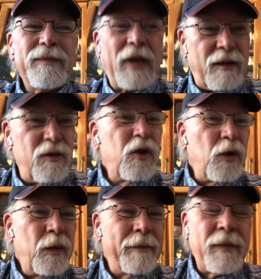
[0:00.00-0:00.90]
Yes,
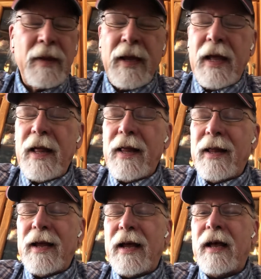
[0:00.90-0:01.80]
you.
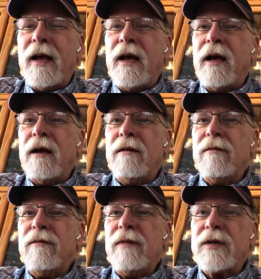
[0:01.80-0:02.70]

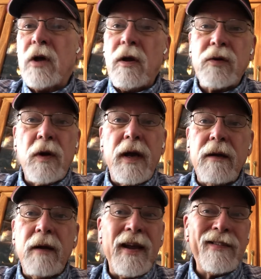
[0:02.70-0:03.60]
That's also how
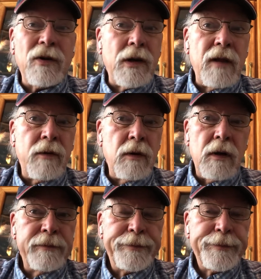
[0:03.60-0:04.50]
you answer a telephone
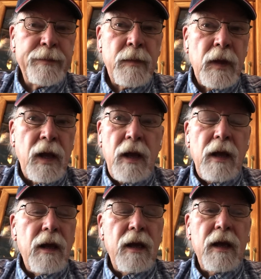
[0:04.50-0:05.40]
call.
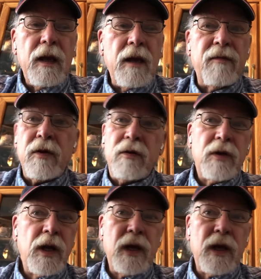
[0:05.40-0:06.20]
If you